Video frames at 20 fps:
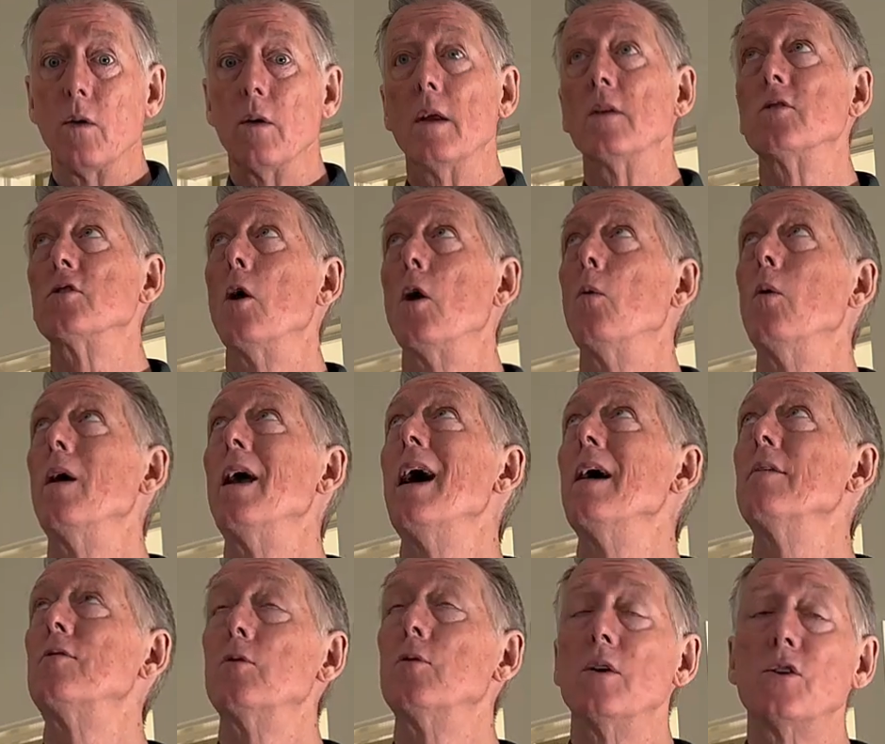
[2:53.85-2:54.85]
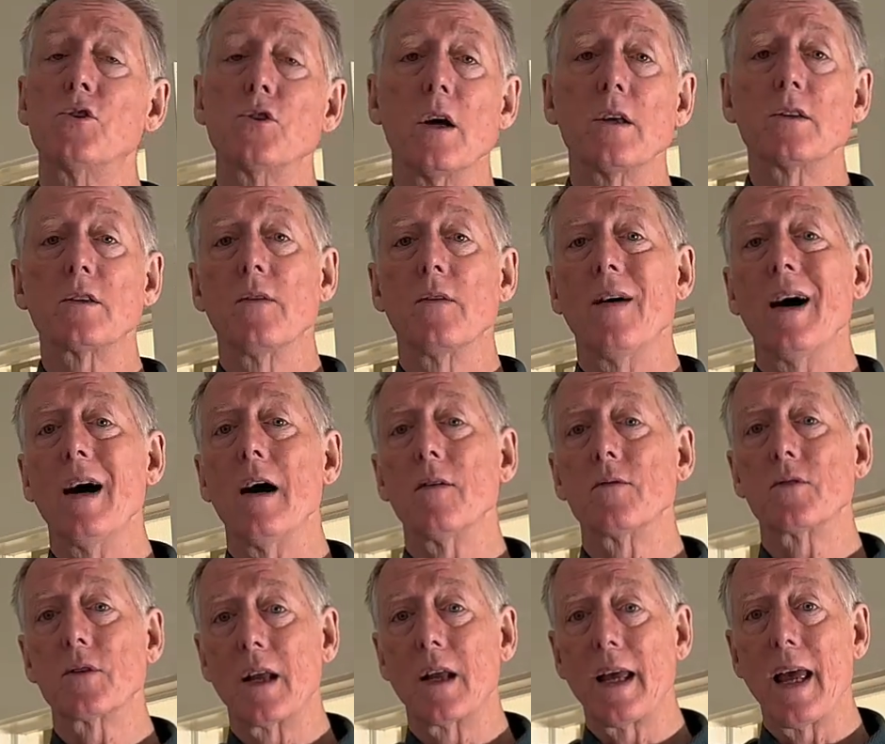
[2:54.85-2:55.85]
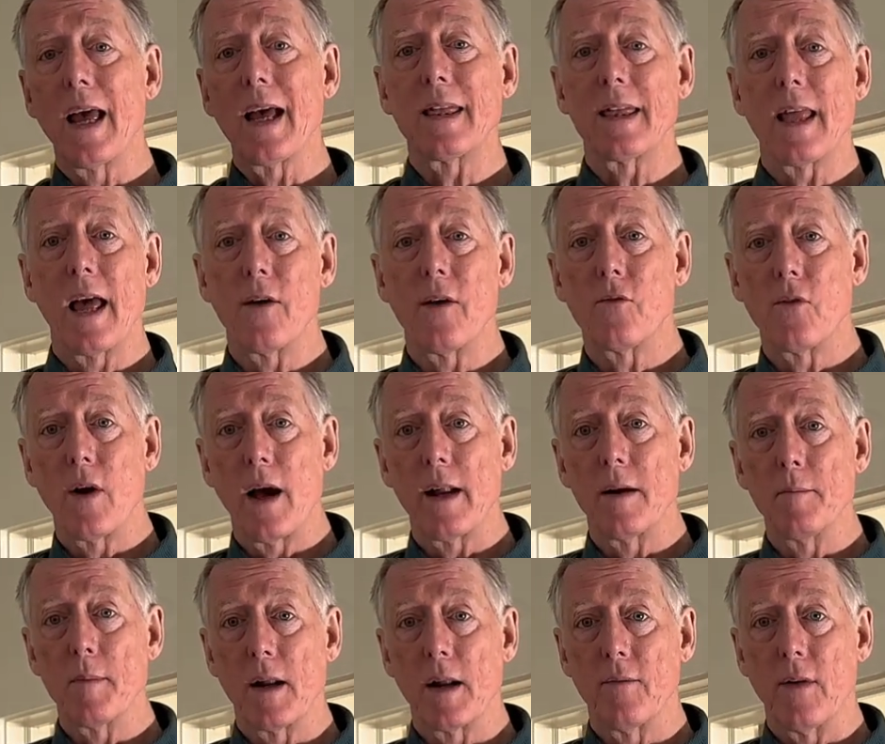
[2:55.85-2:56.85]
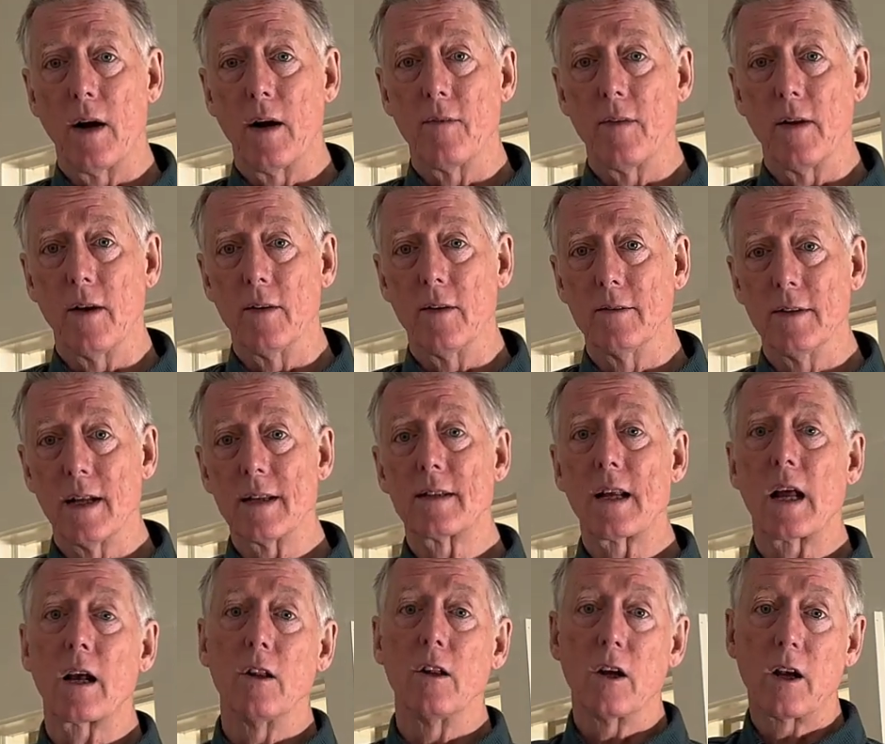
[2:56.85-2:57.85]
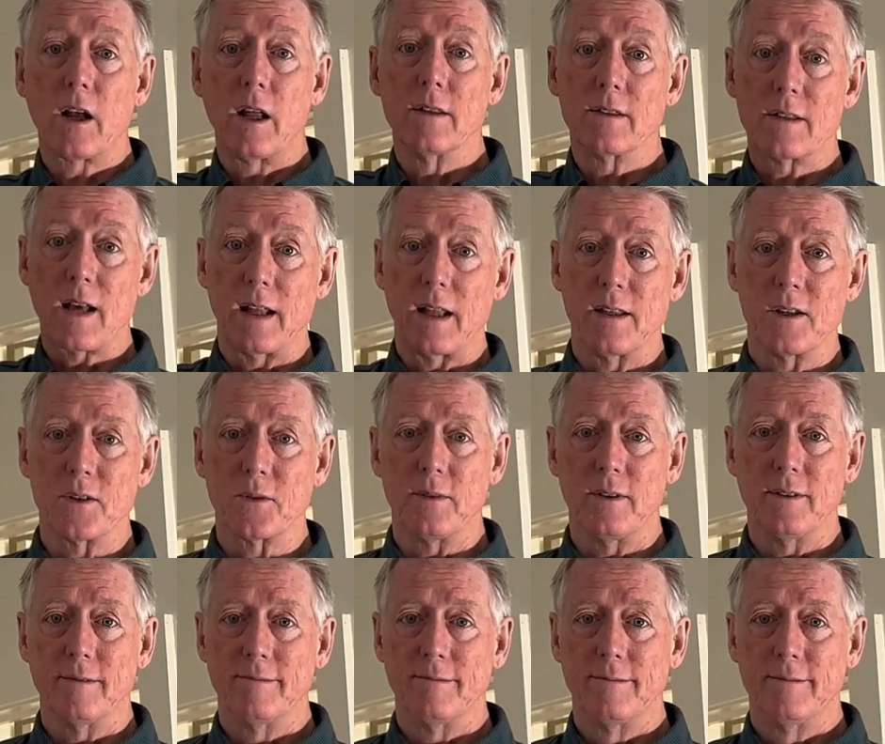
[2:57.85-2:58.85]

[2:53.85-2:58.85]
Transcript: So we have to adjust the valves to get that right amount of airflow. Let's take a look inside this one.